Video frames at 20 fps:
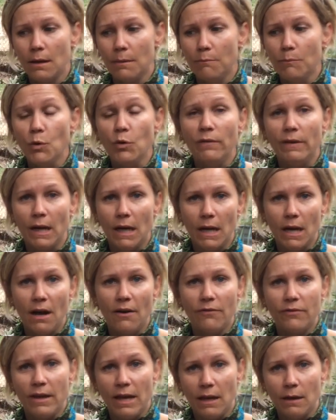moving
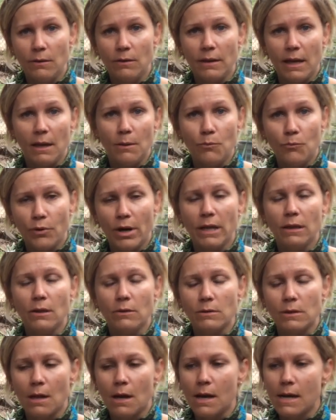enough, they can break
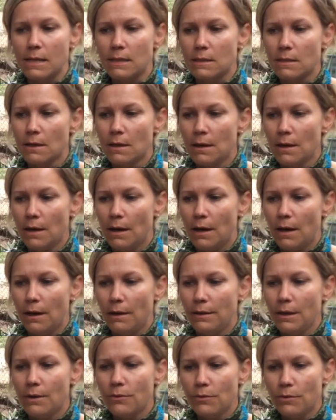those lines.
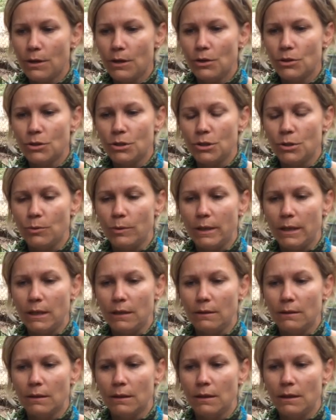The other thing you're
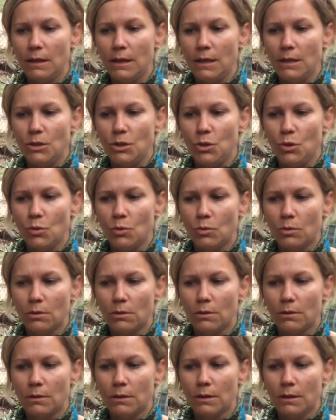doing is
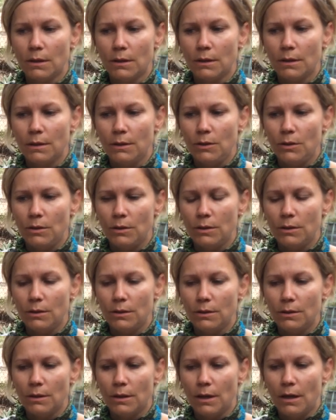you're
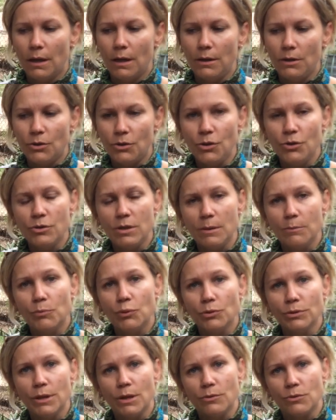using
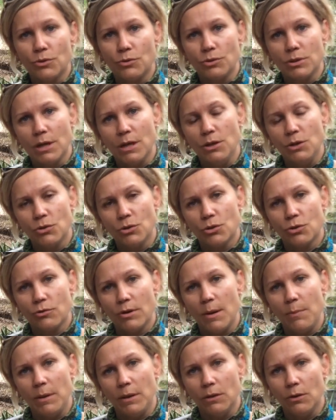bulldozers and you're
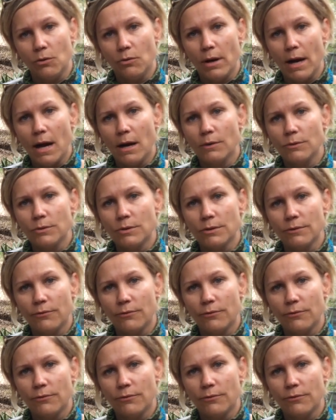scraping the ground